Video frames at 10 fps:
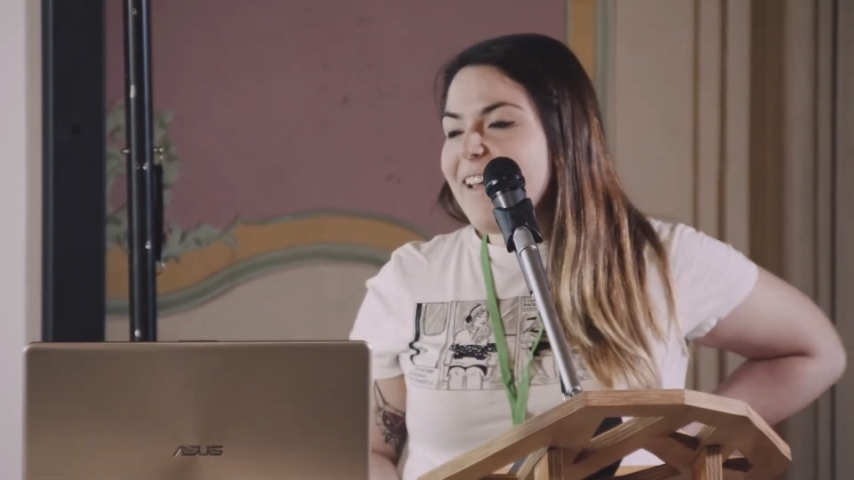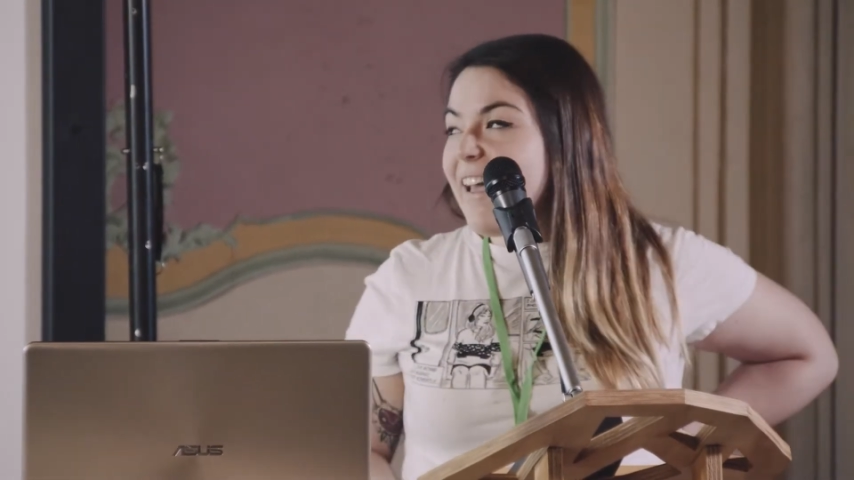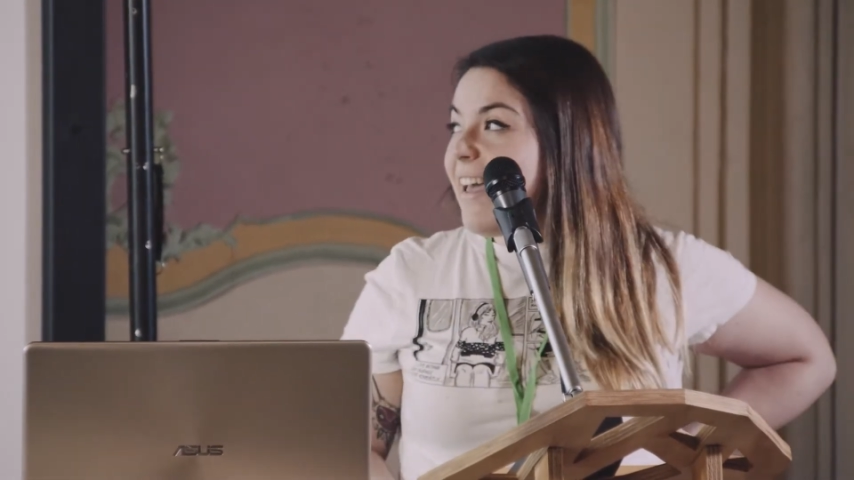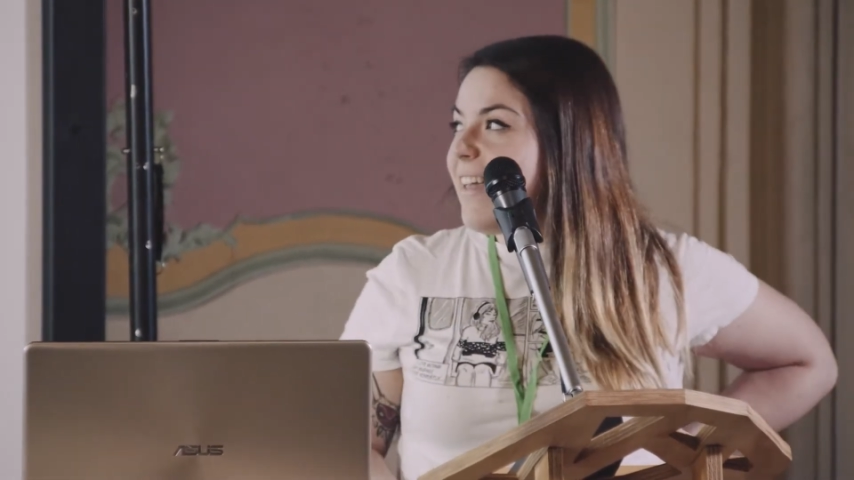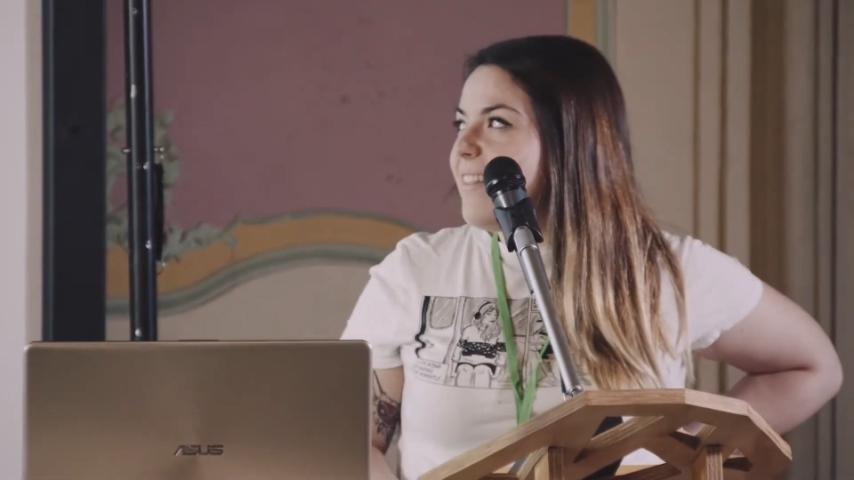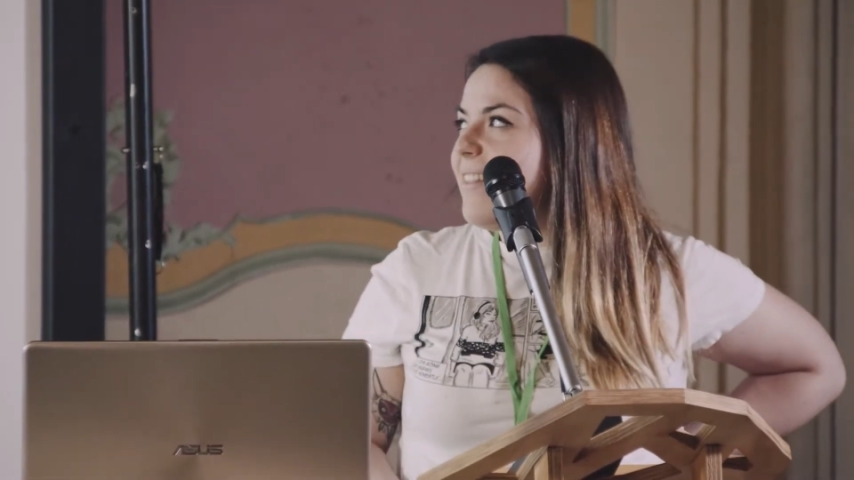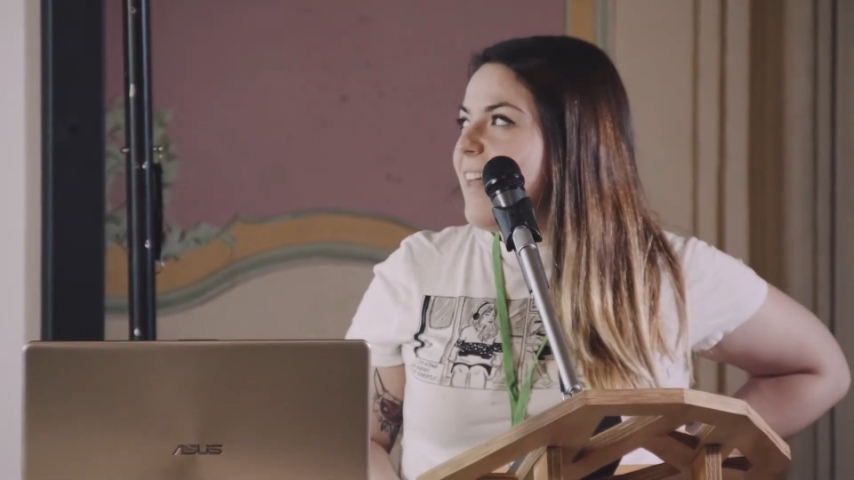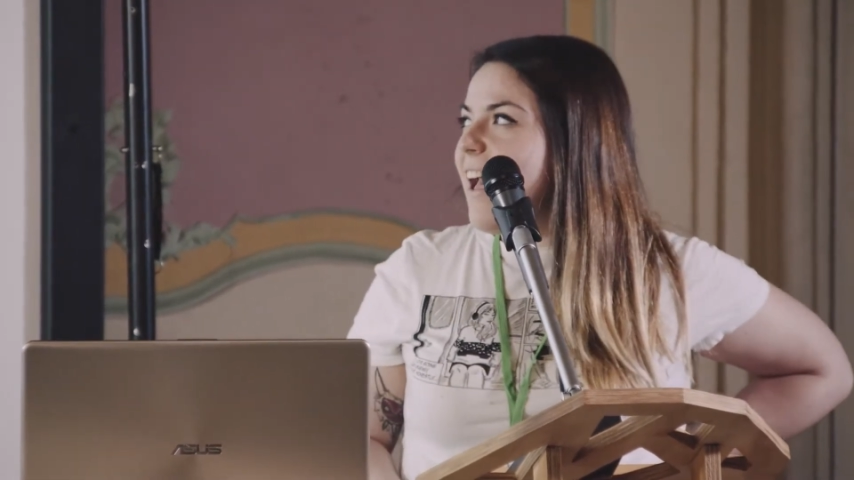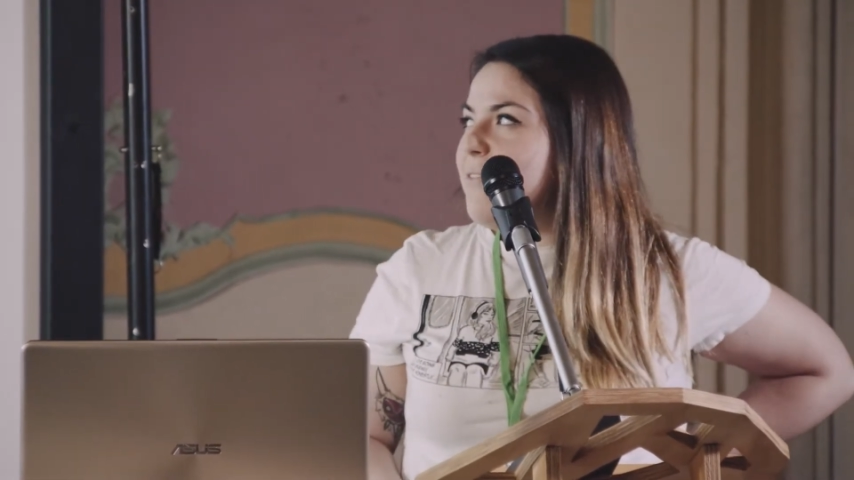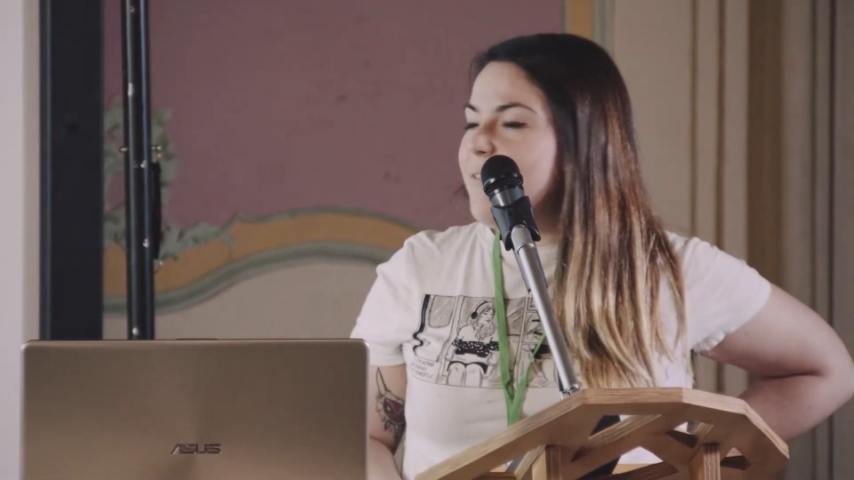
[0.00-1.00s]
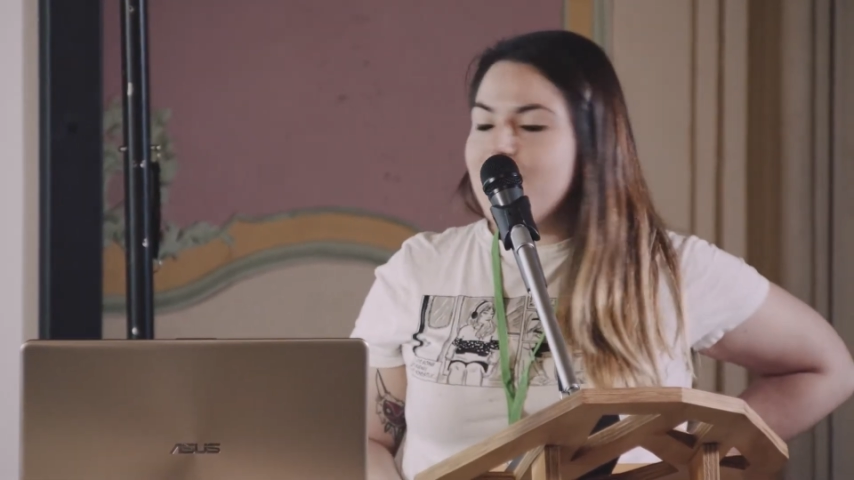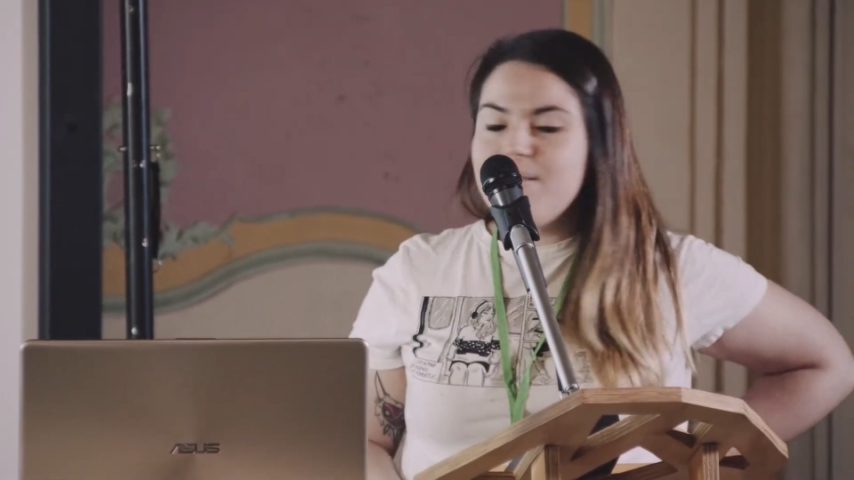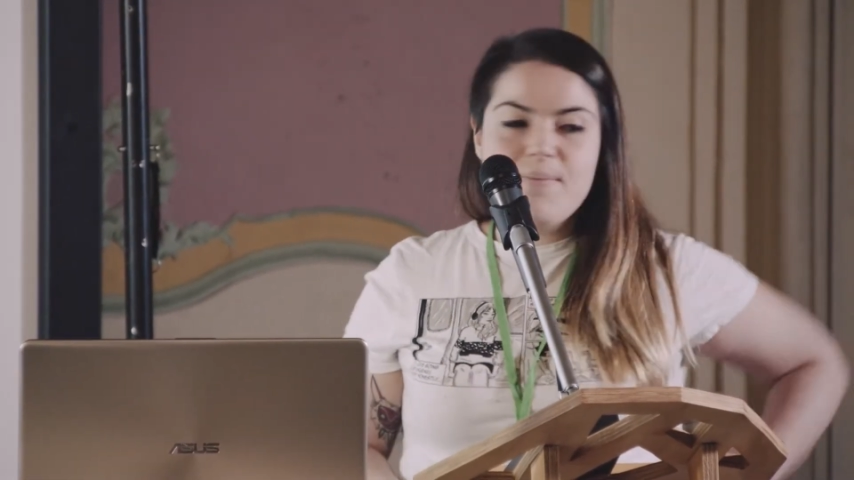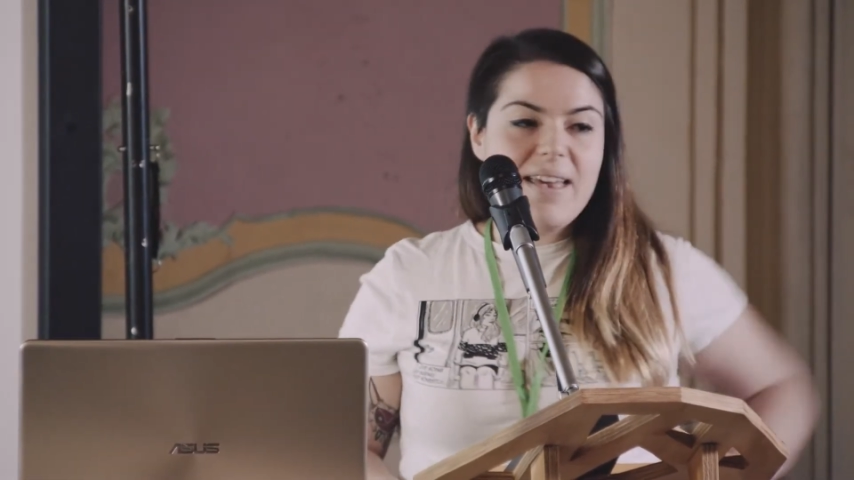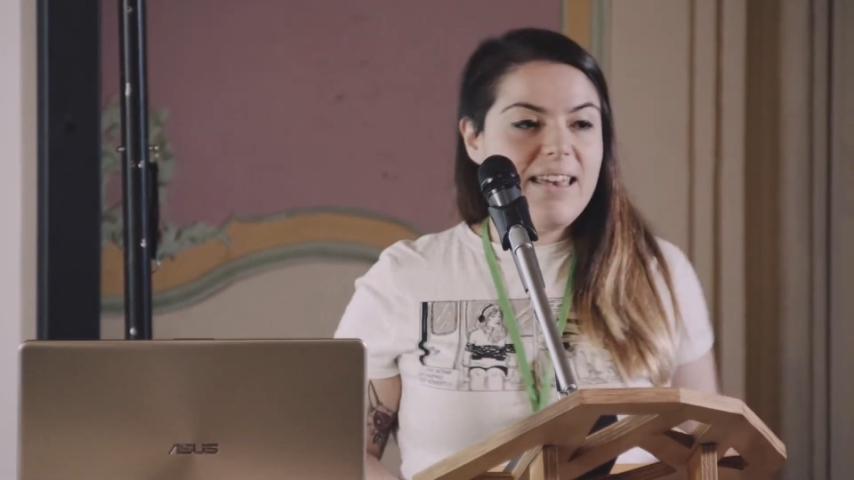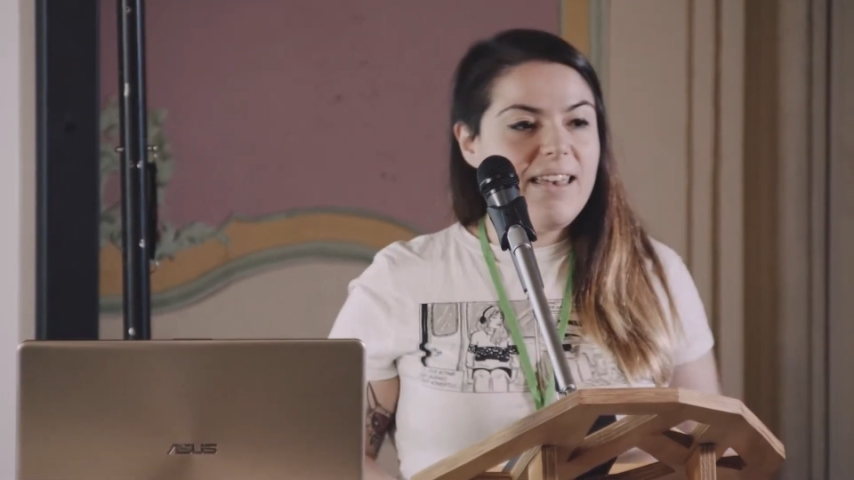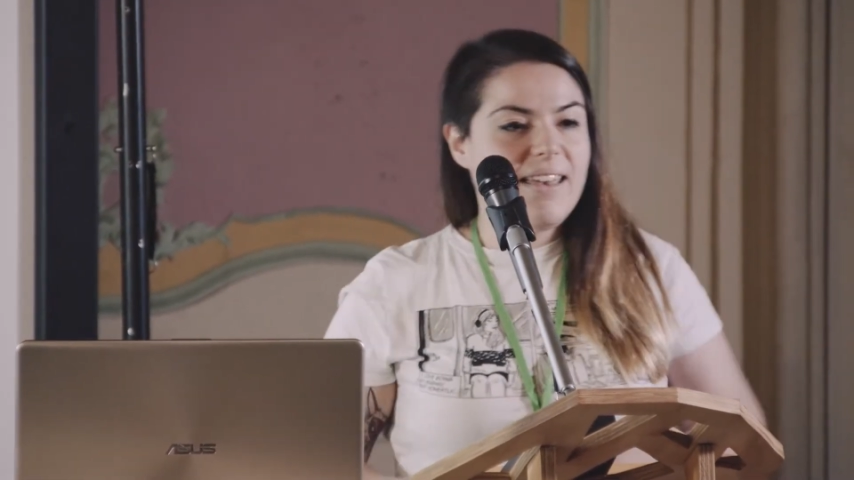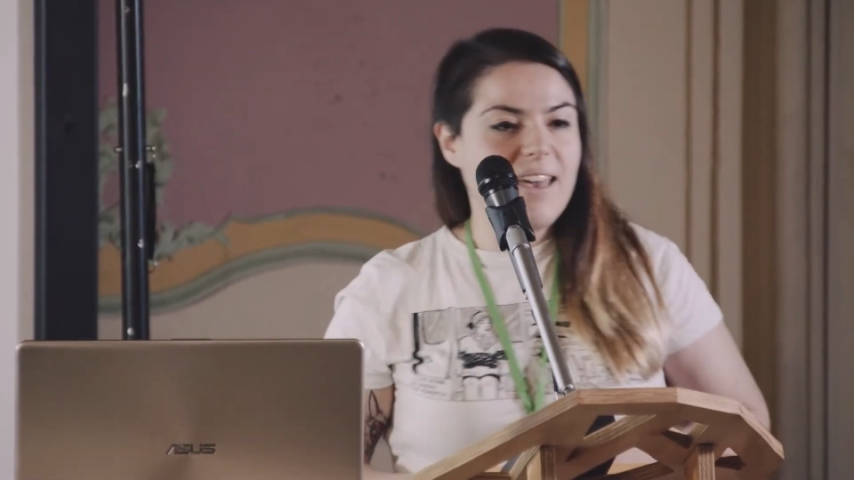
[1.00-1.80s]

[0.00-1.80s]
and I've been making